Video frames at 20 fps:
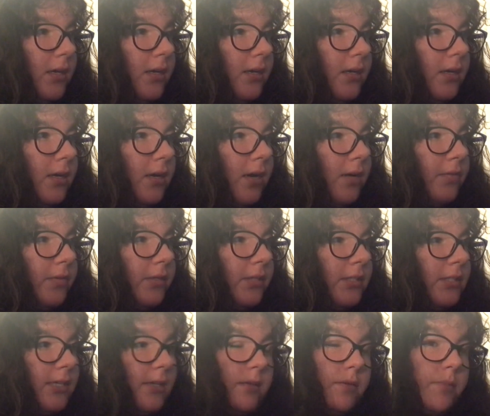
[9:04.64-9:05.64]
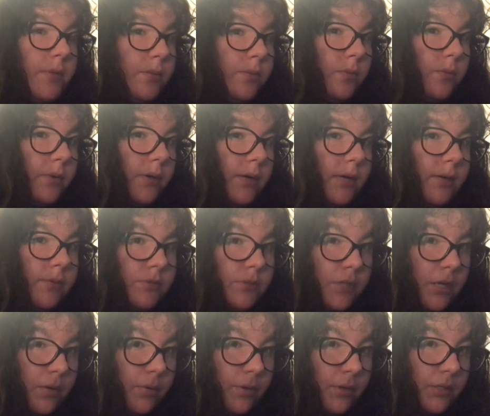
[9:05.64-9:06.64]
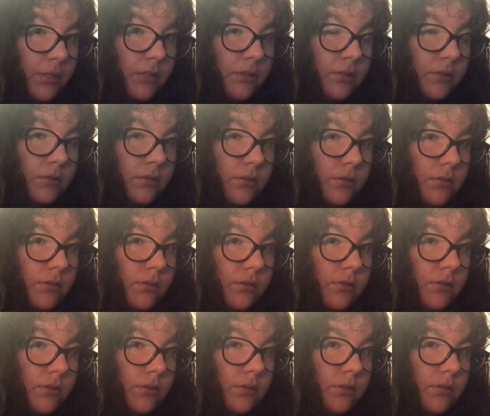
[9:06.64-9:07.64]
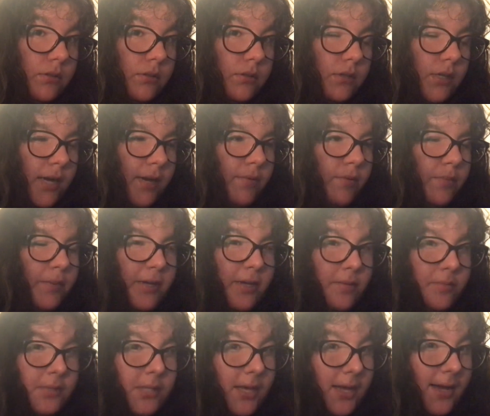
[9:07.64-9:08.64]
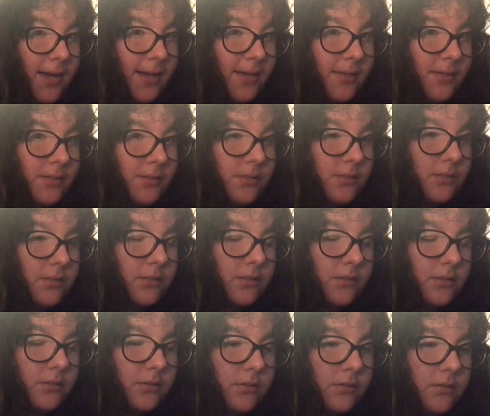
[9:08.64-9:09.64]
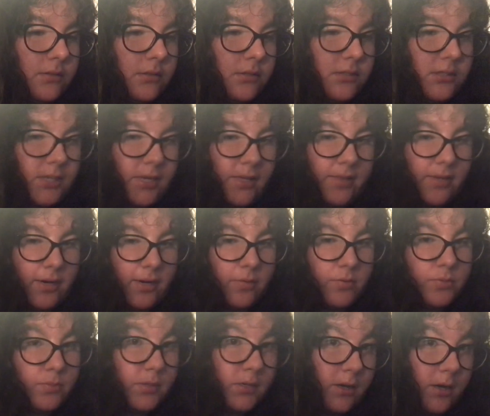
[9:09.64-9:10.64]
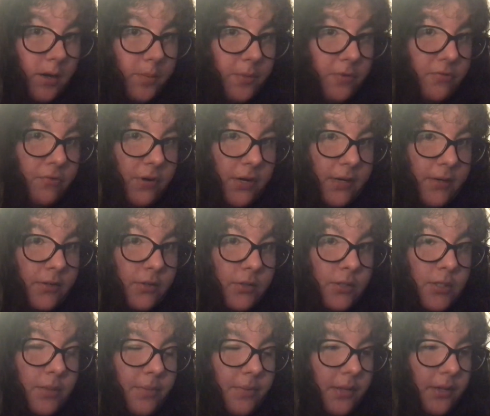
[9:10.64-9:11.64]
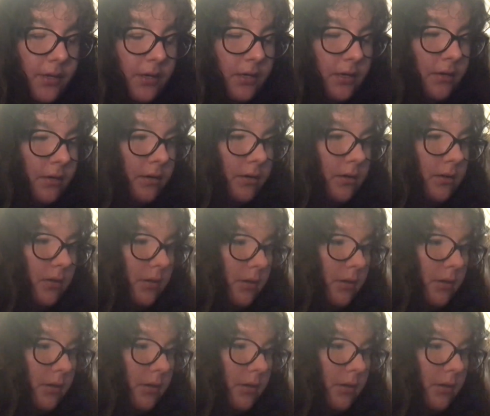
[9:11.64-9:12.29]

Not really telling people where I was going. I would make up lies and say that I was meeting up a friend or something,